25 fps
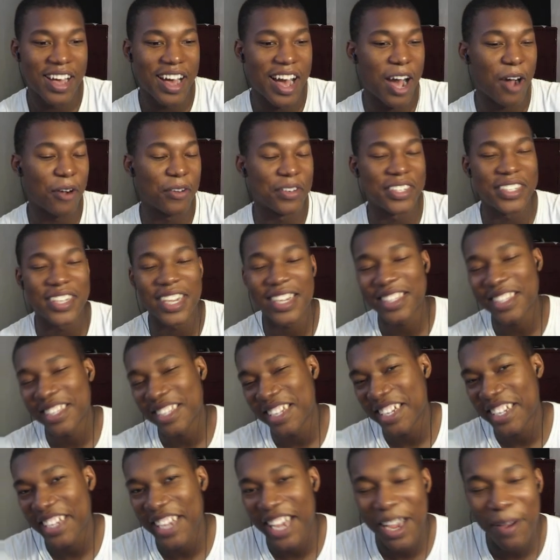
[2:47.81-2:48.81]
how
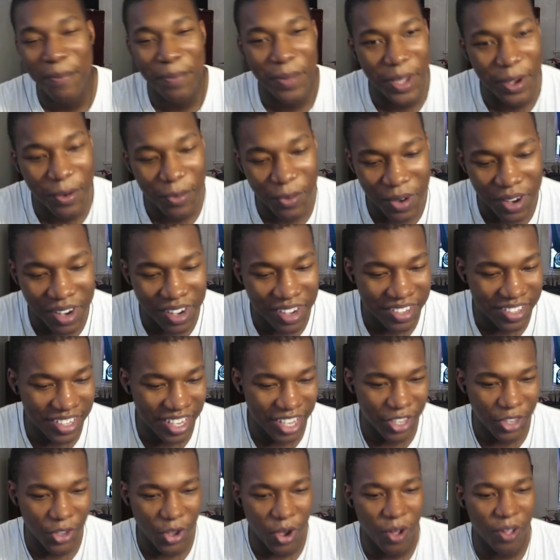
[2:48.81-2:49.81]
addicting the gameplay was,
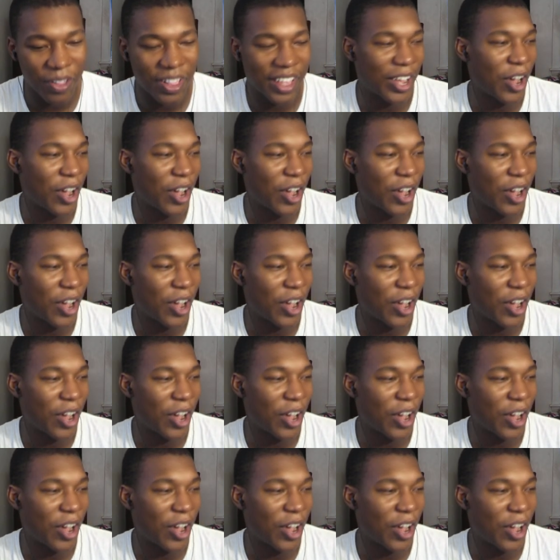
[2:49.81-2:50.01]
like uh,